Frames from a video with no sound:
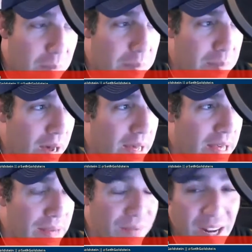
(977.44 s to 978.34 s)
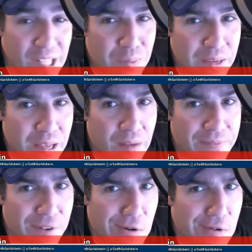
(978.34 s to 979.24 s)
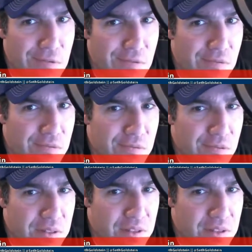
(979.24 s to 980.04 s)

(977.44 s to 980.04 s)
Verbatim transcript: But Reddit's pretty helpful. Yeah,